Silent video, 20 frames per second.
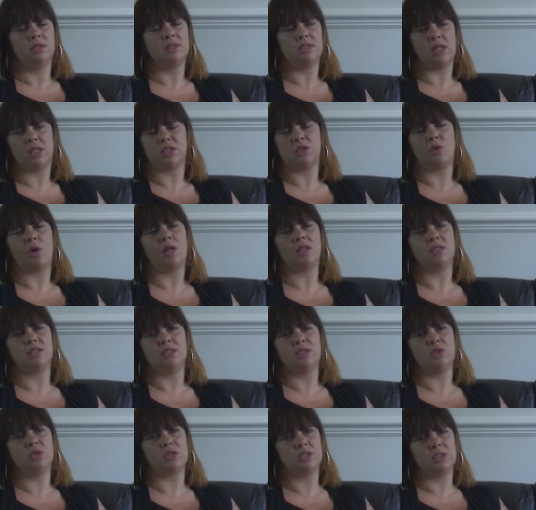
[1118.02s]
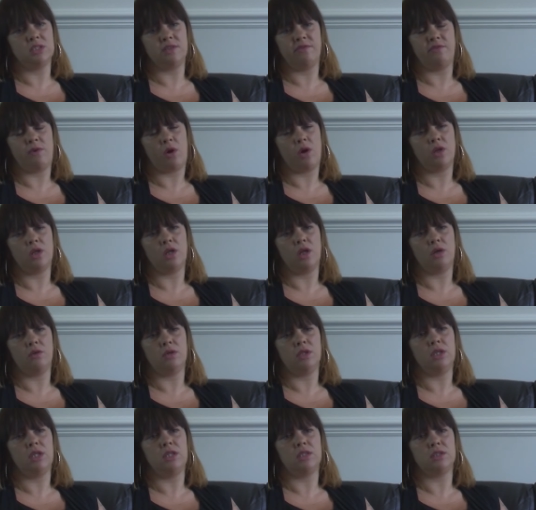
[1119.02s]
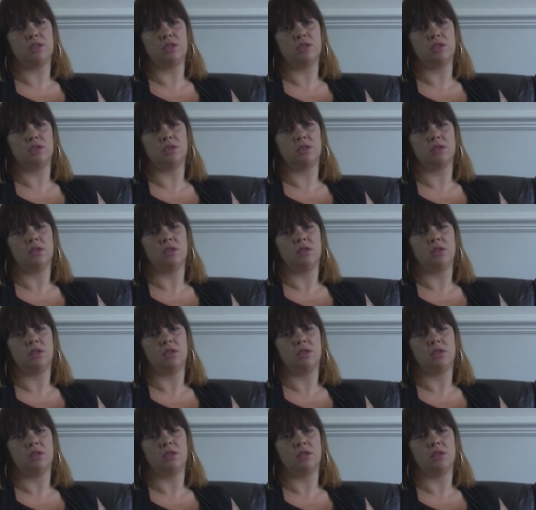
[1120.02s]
sexuality doesn't define you, it's